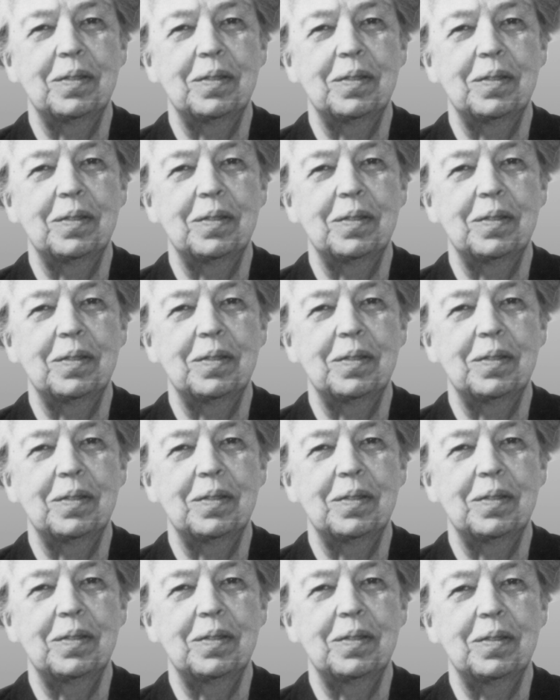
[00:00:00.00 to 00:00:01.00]

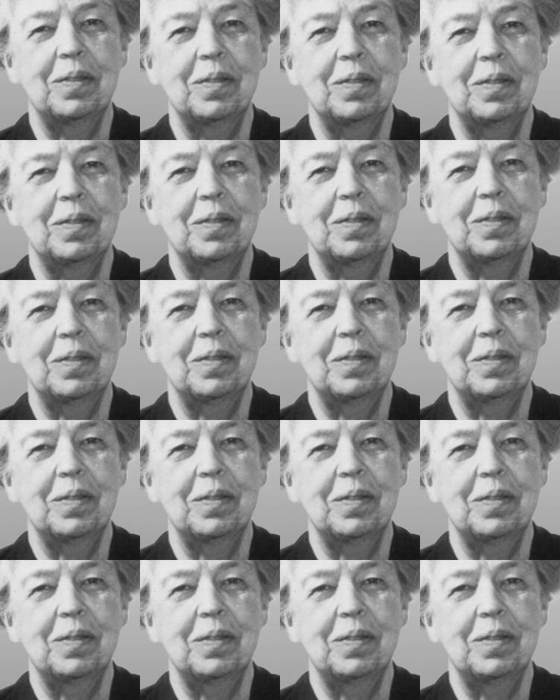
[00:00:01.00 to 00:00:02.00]

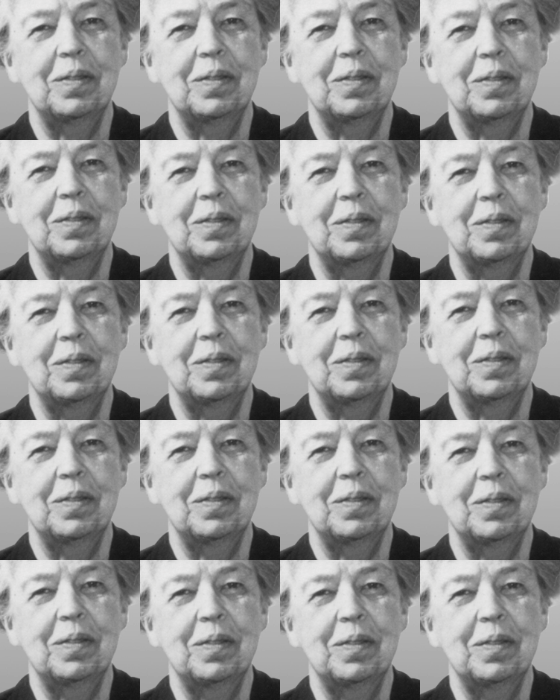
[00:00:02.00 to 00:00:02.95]
Nothing is said.